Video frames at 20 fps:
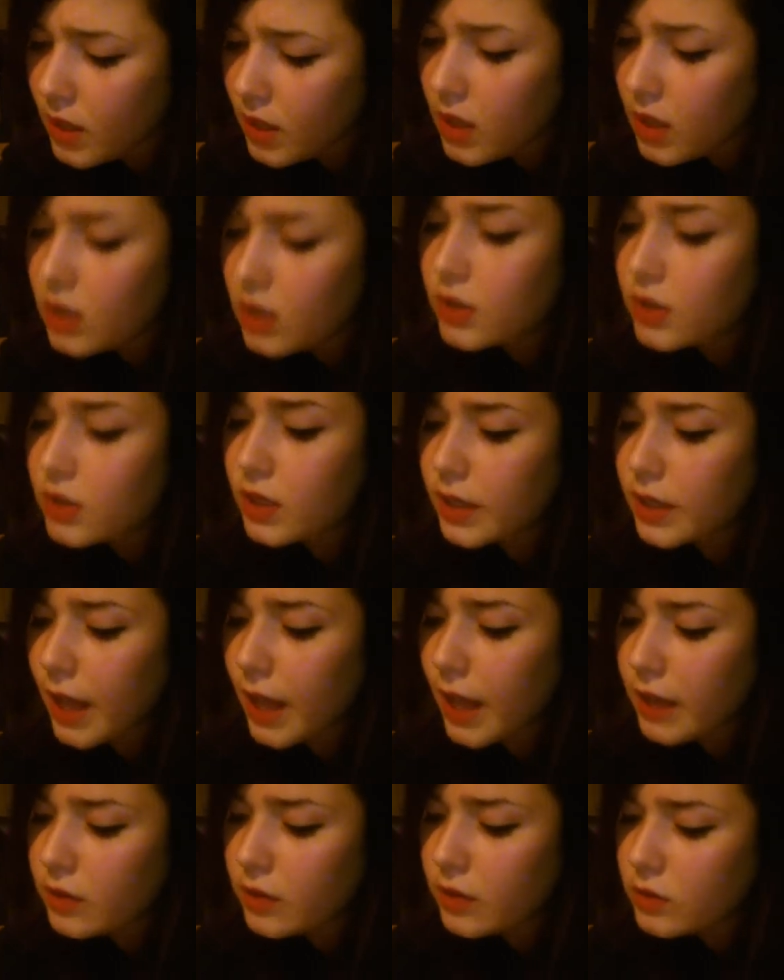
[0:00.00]
The
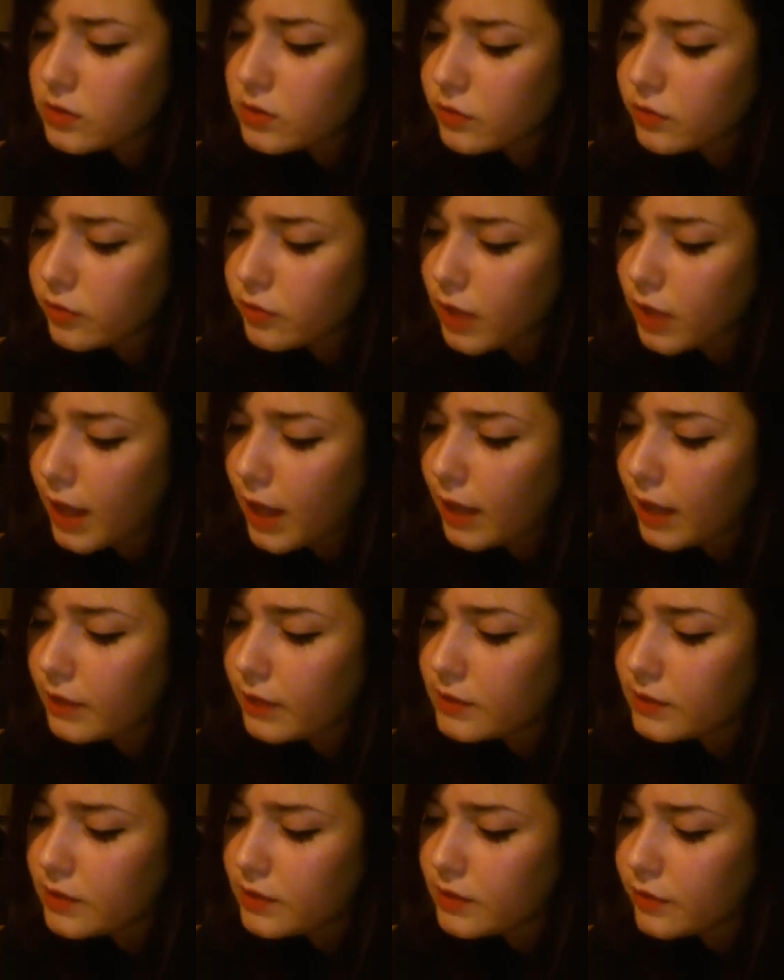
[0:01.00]
candles flared
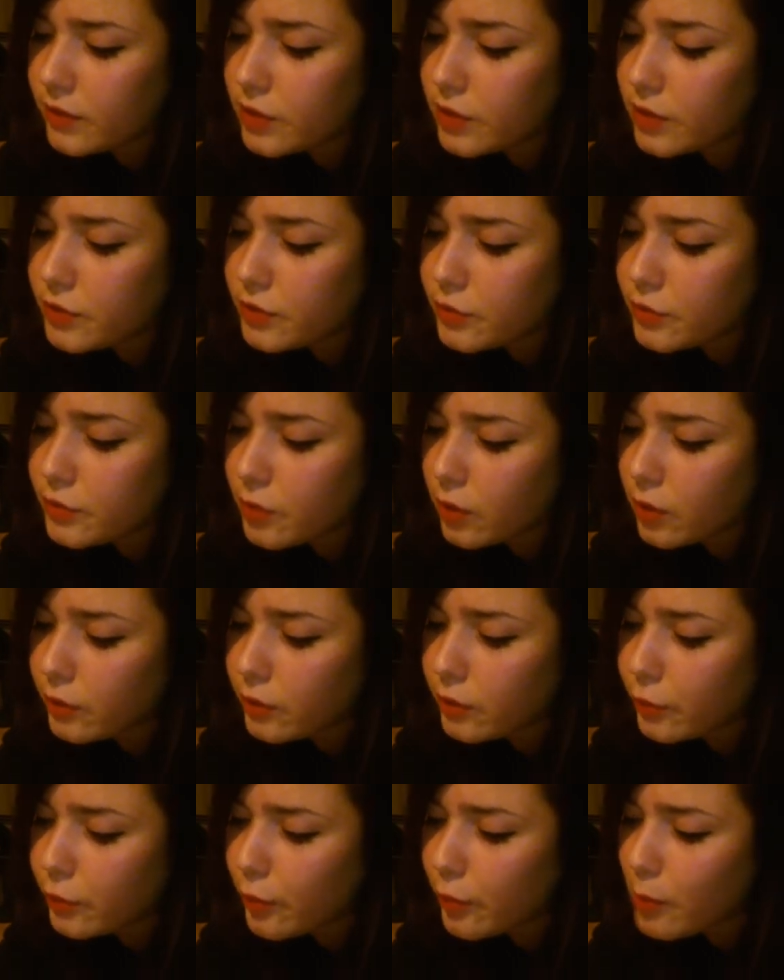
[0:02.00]
as if in a draught
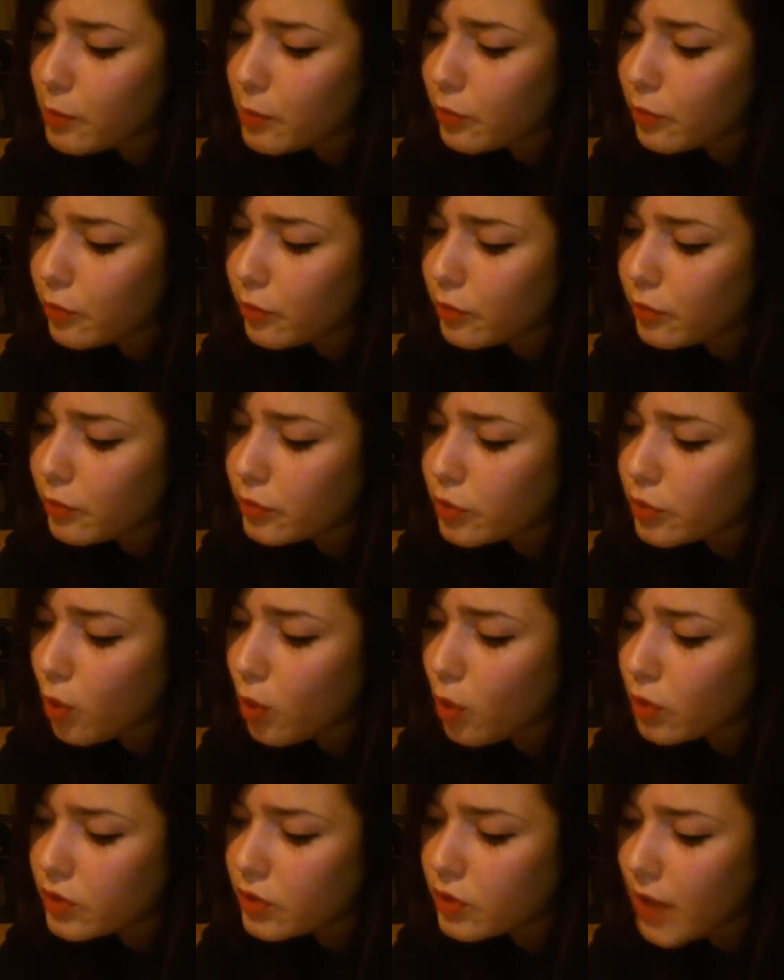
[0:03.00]
from a
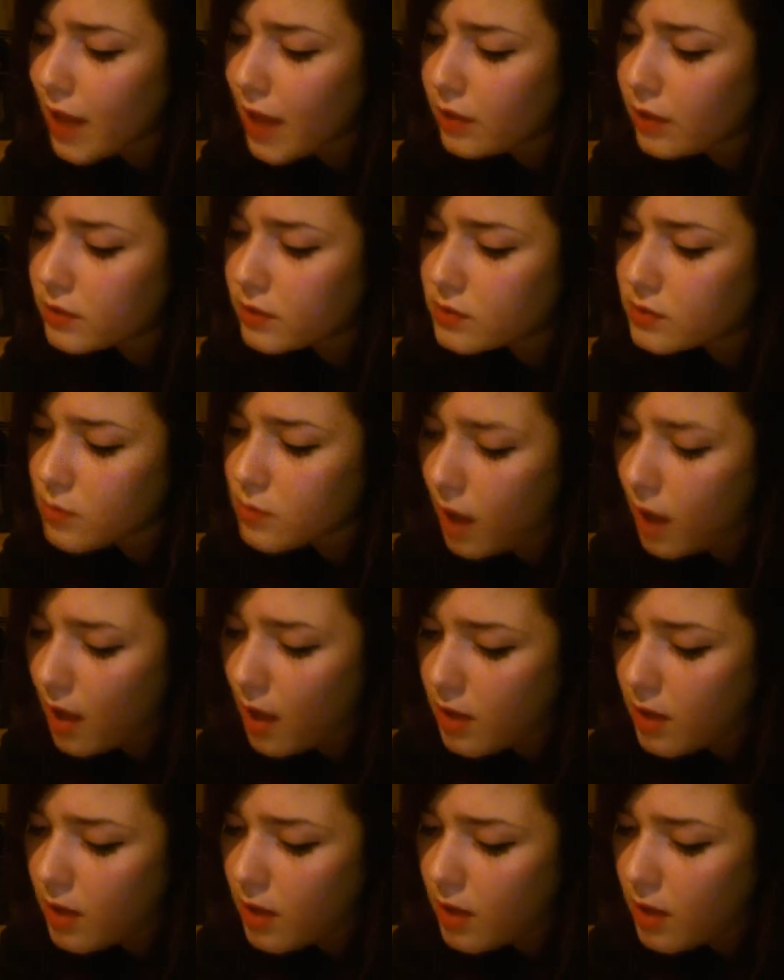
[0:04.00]
door to elsewhere.